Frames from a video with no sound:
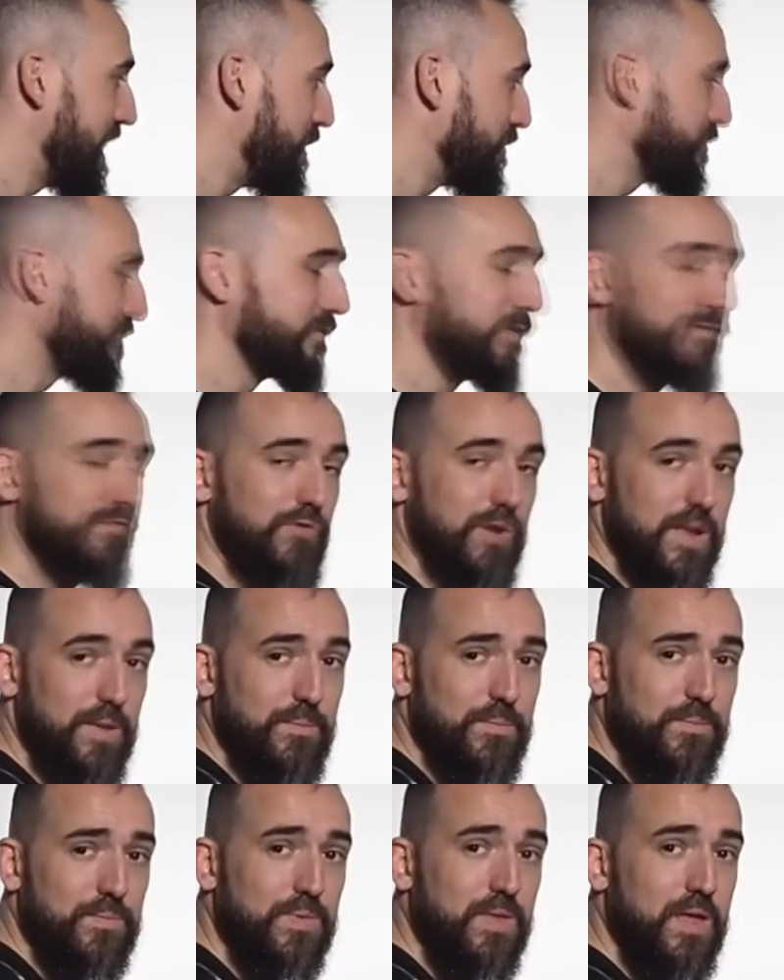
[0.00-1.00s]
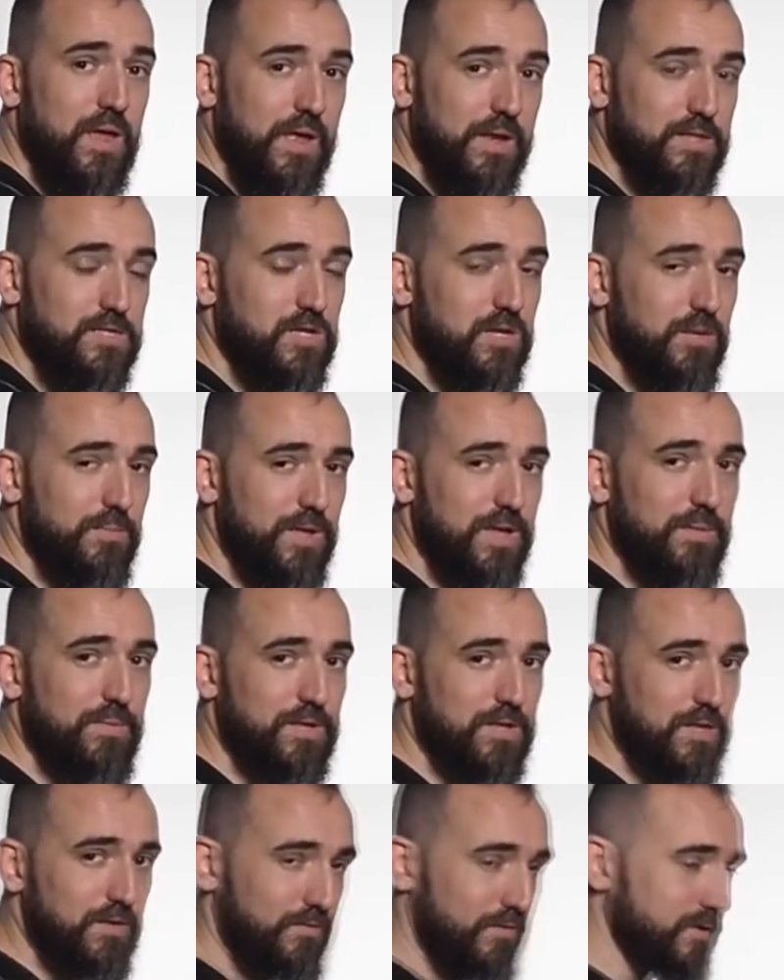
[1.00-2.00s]
out of the frame, and it's going to make a
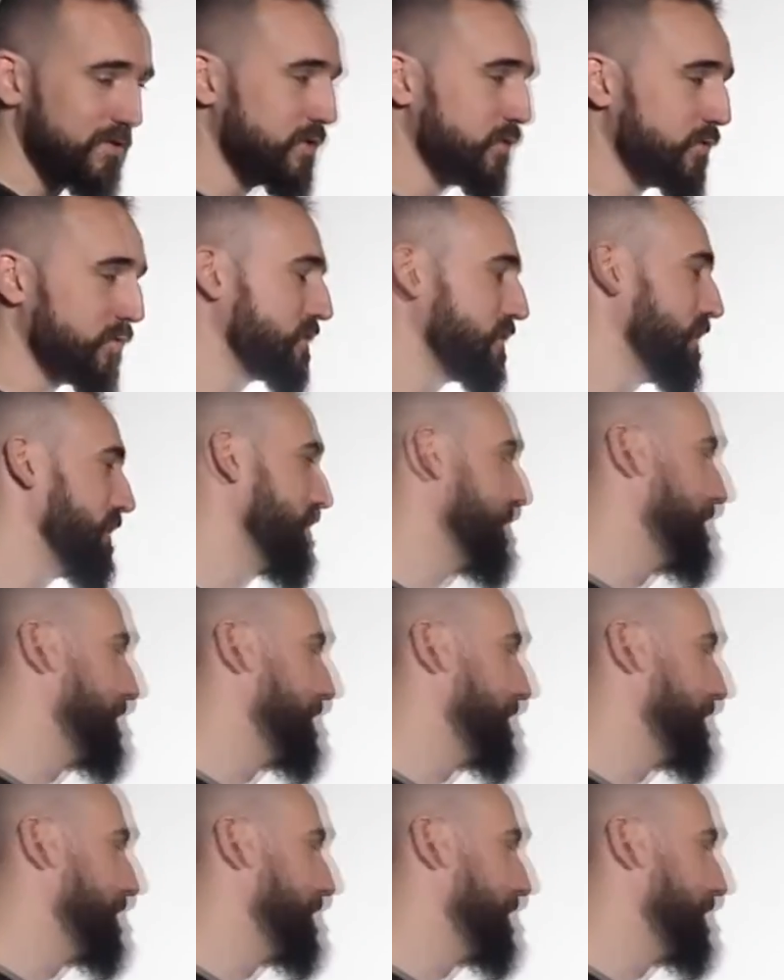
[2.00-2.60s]
big difference. You will see